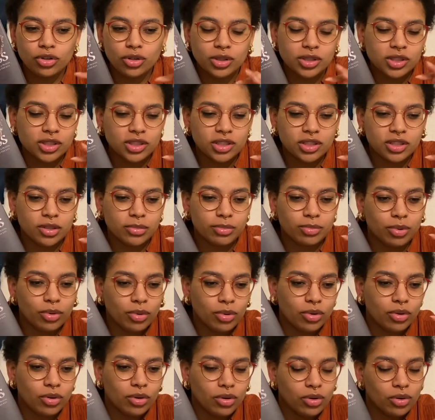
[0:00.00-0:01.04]
and she's like
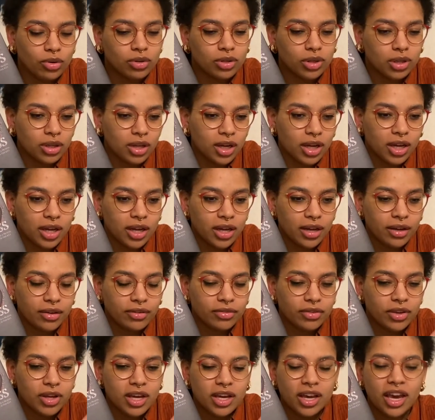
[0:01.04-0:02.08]
poor all her life.
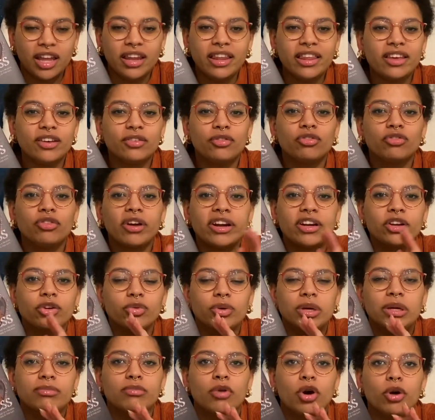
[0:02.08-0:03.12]
Kind of like a Red
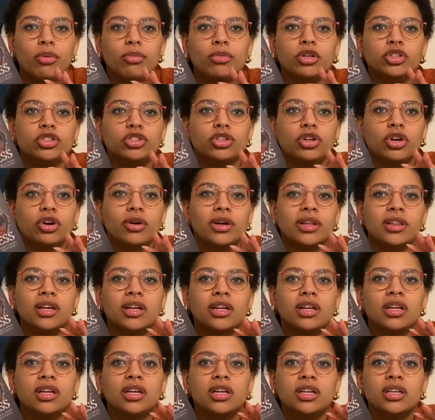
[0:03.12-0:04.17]
Queen moment, you know? And
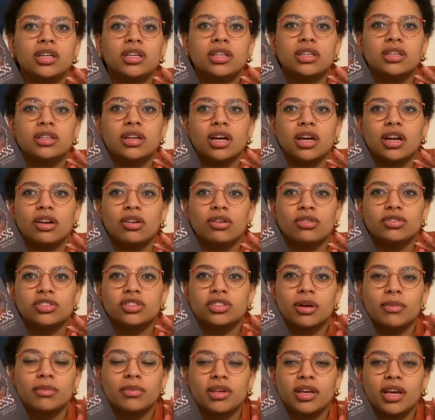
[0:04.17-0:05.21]
then, I don't know,
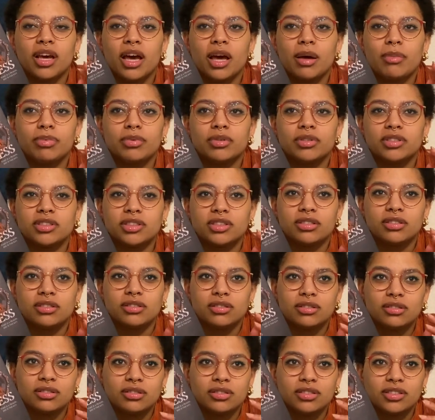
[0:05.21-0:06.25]
something happens and
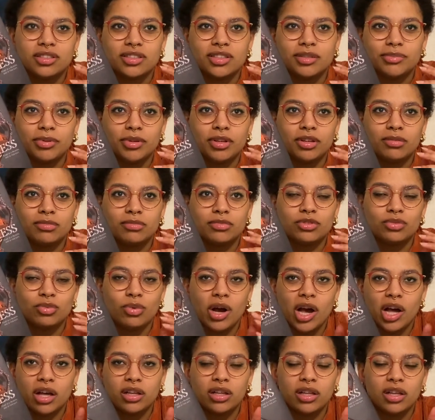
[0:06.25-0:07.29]
she becomes
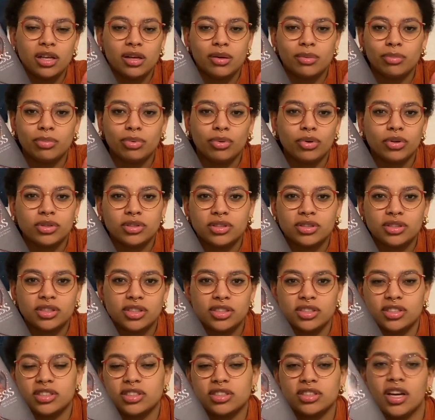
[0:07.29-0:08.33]
wildly important in
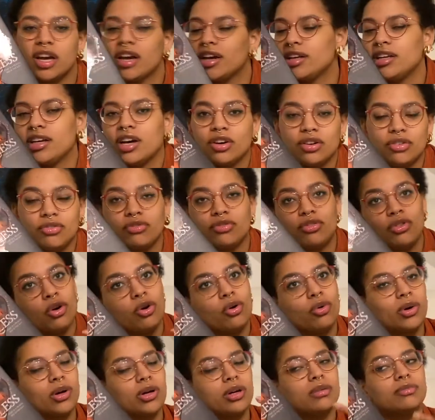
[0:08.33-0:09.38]
society out of
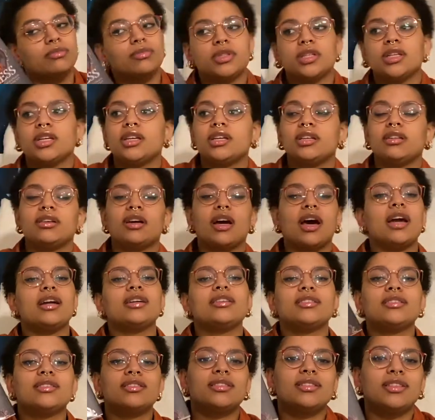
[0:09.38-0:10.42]
nowhere. And I
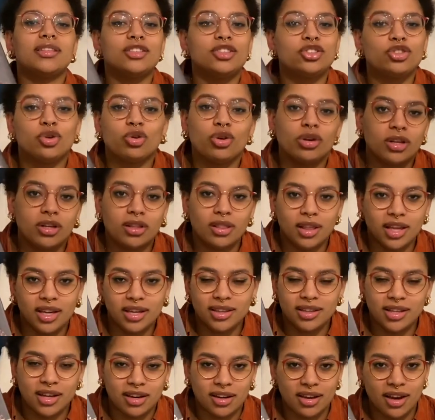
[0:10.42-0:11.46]
just enjoy like
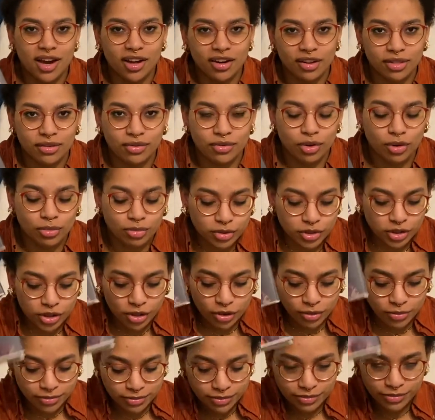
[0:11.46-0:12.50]
that kind of rope. So,